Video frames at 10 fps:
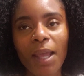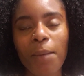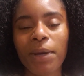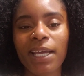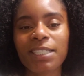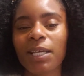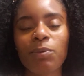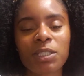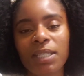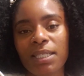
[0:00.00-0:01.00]
but it
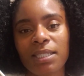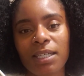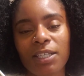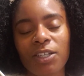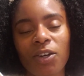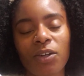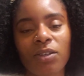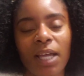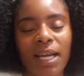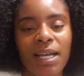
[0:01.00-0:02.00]
was destined,
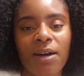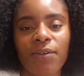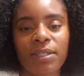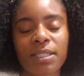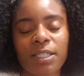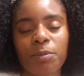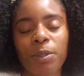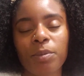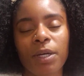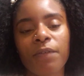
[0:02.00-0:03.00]
like I always tell
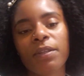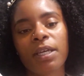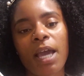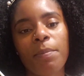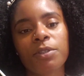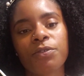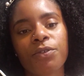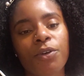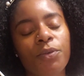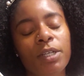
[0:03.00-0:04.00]
people, everything happens
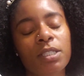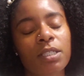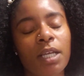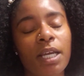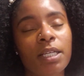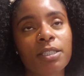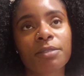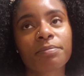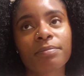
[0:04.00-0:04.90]
for a reason, and